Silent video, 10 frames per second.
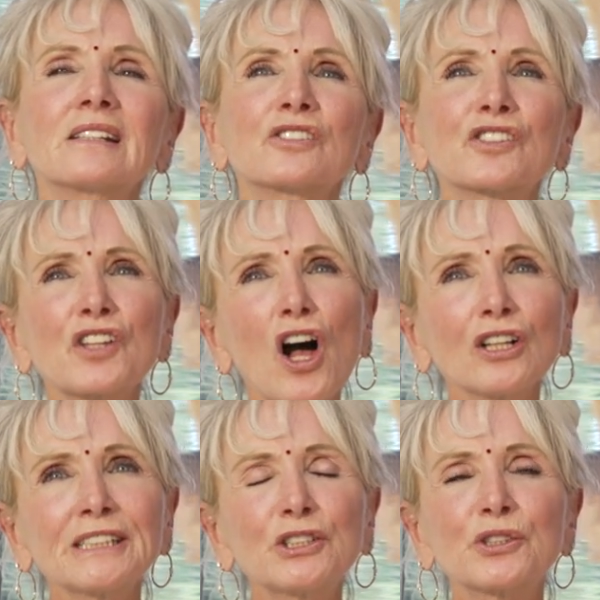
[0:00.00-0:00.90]

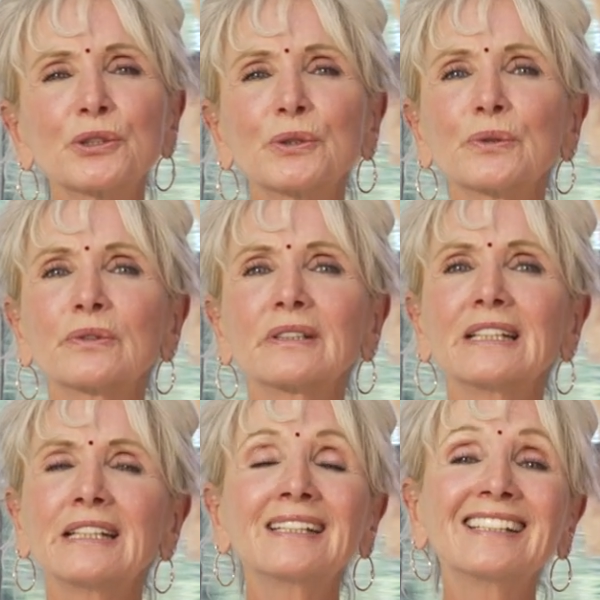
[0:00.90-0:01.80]
solitude
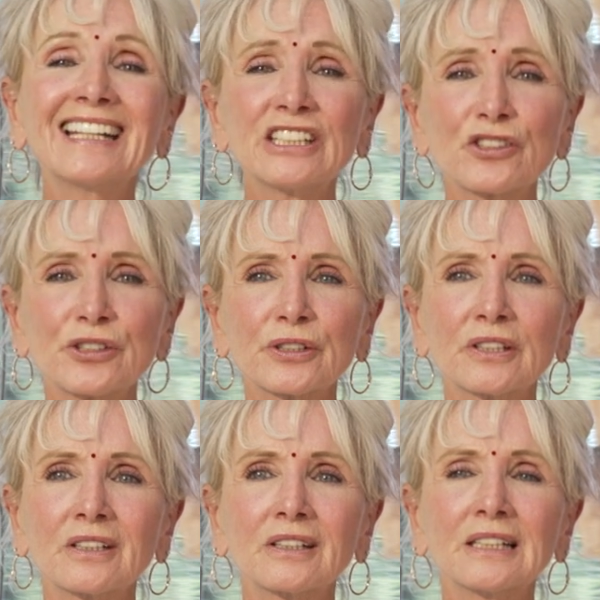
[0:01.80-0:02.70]
in
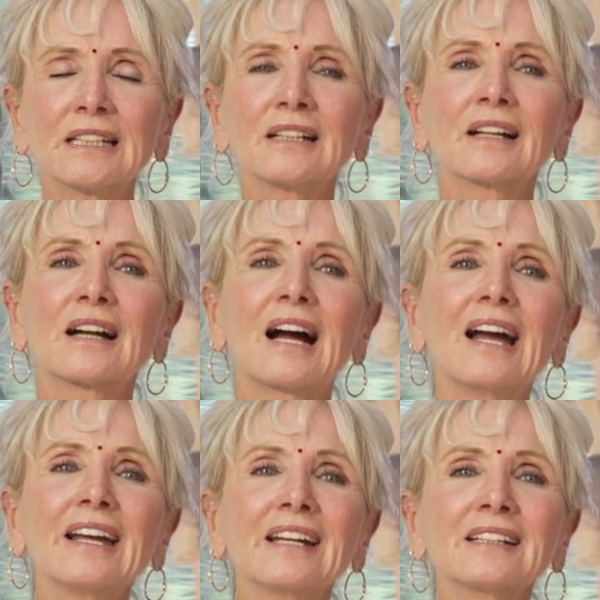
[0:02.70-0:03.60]
nature,
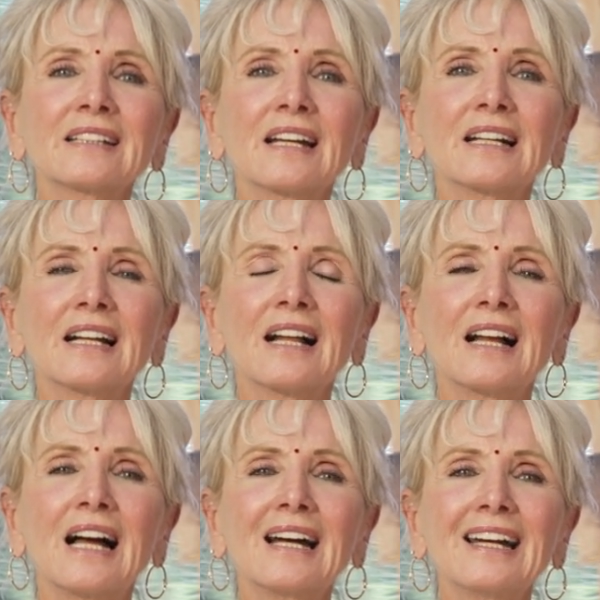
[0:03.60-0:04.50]
and
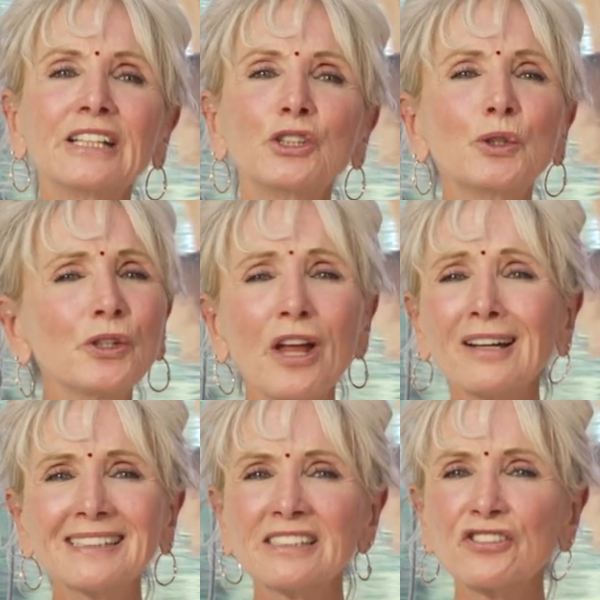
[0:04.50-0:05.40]
you're
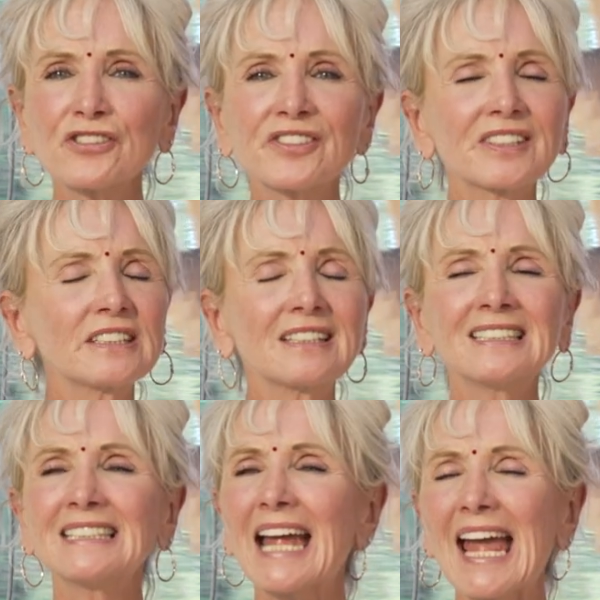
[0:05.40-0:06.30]
not interested
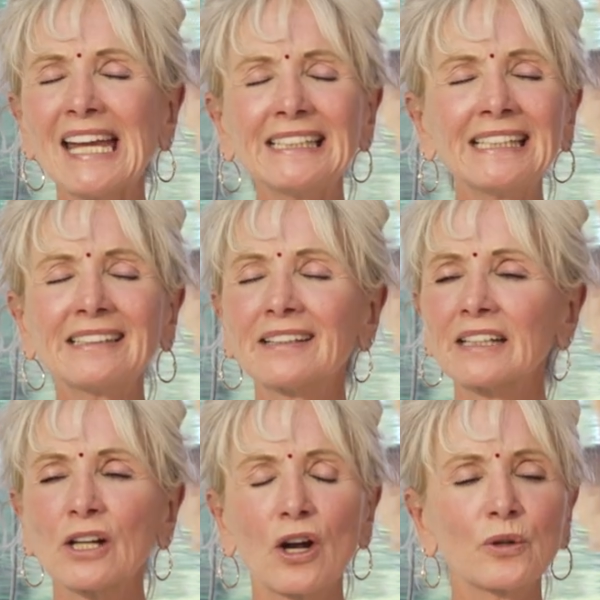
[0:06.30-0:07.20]
in
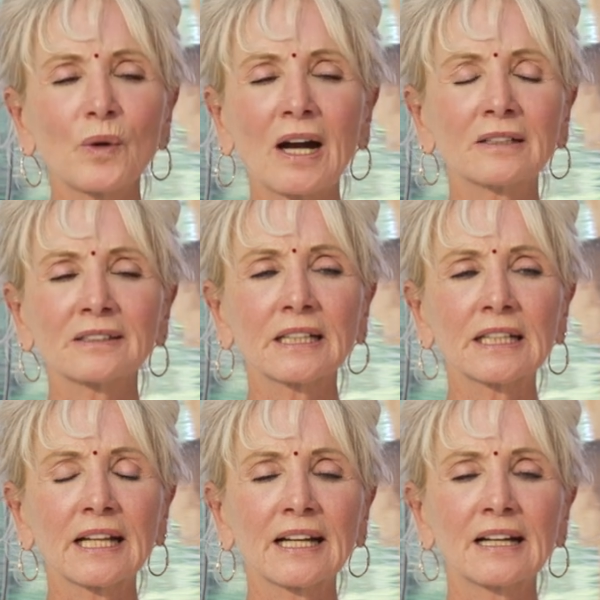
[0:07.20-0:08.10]
anything around.
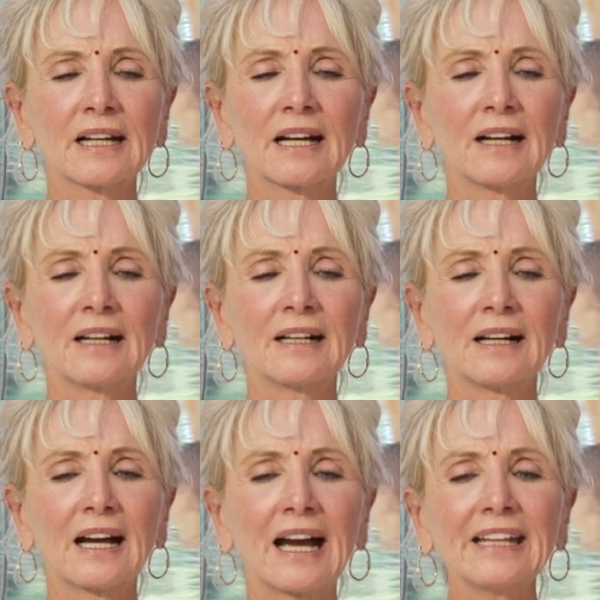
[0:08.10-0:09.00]

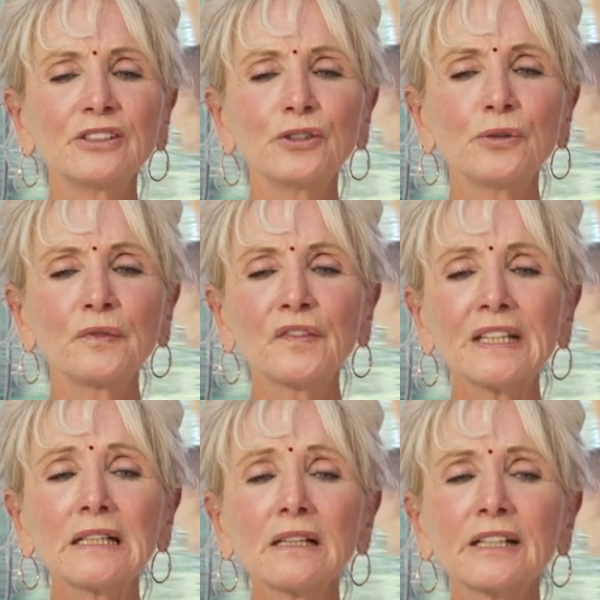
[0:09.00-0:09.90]
And you
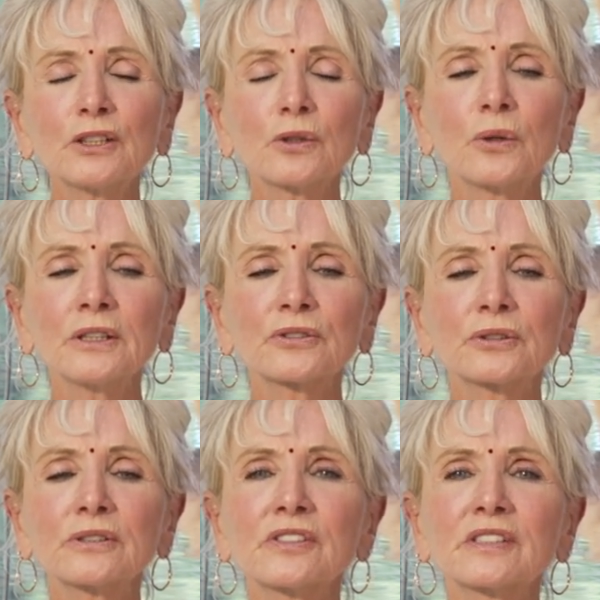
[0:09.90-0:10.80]
feel like you're going
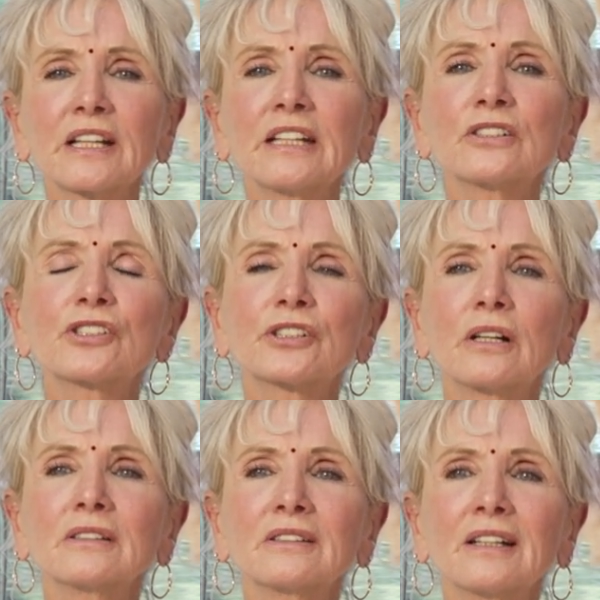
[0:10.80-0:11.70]
to a stage
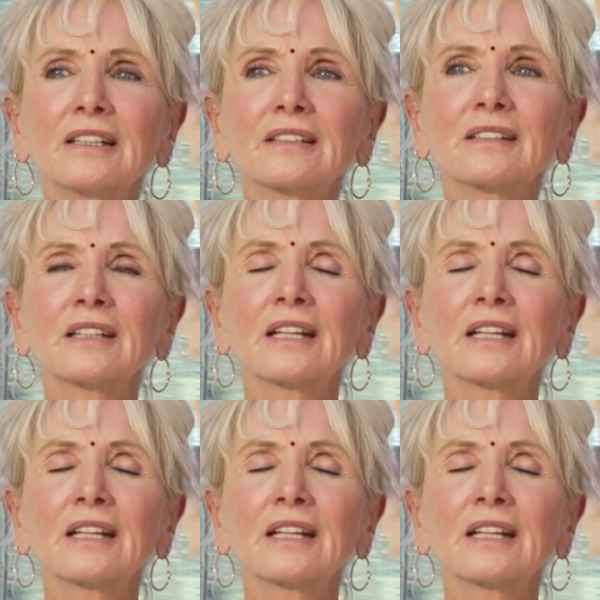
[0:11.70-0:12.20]
that